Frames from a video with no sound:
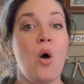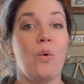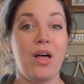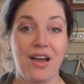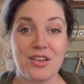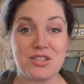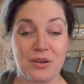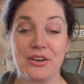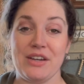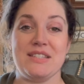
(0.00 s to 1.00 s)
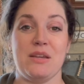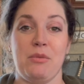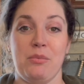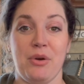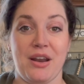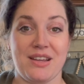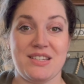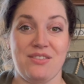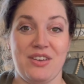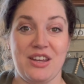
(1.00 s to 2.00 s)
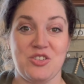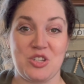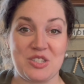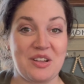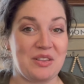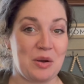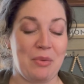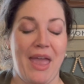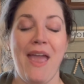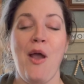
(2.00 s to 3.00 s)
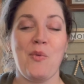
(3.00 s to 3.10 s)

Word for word: while also increasing my productivity just a little bit.